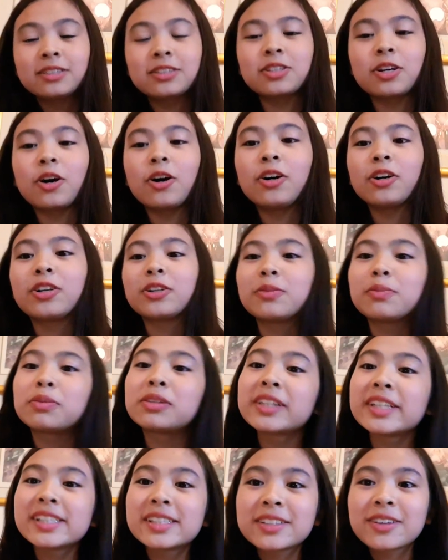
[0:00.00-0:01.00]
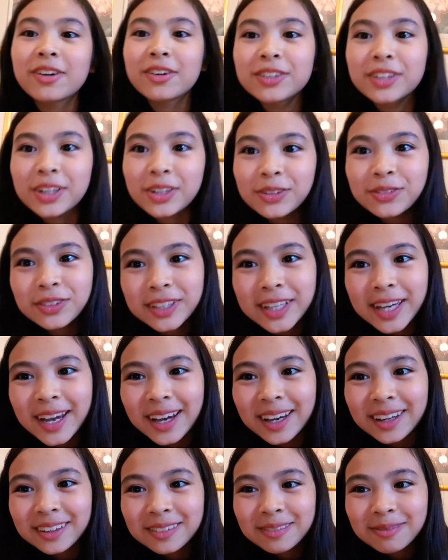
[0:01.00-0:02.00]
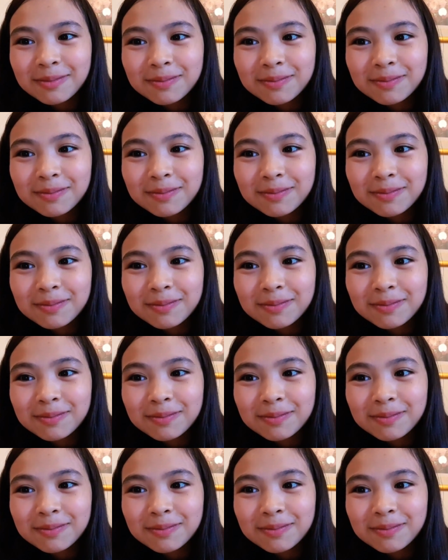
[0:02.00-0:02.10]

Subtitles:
So please go there if you can.